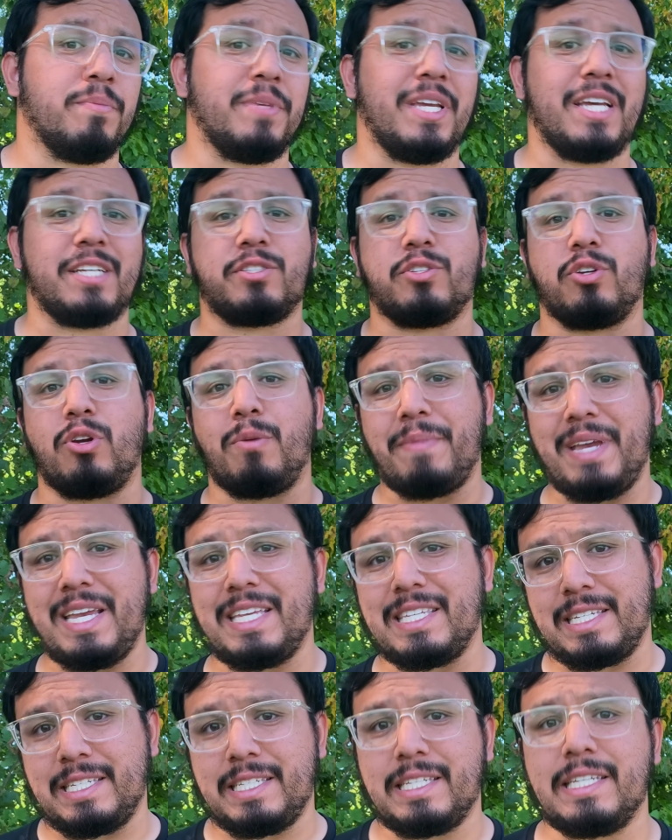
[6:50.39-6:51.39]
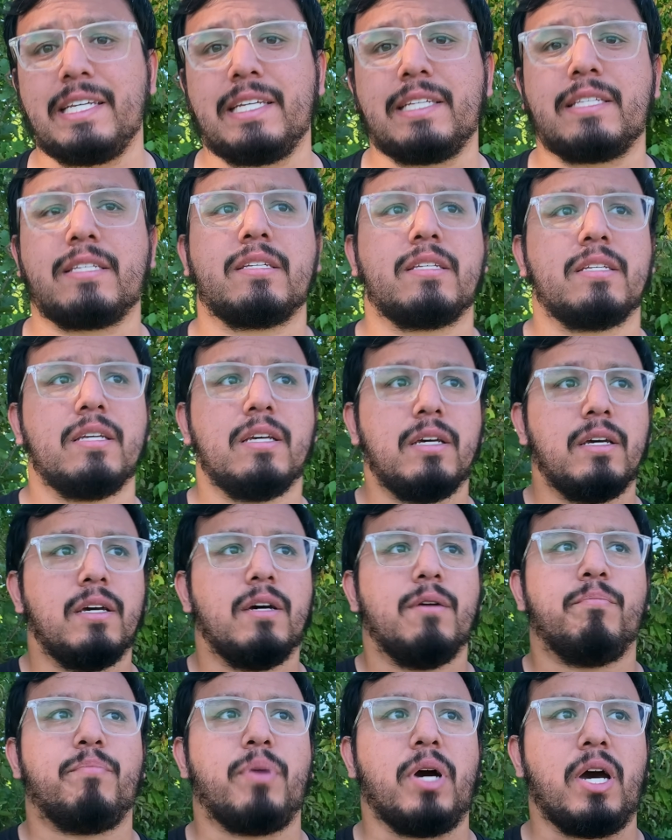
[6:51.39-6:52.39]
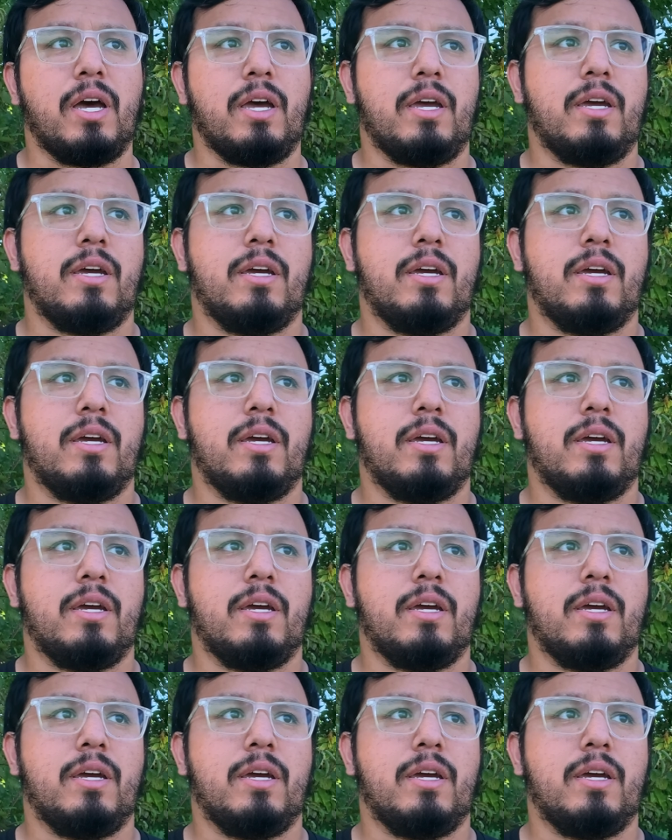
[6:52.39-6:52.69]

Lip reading: Yes, they're amazing discs, but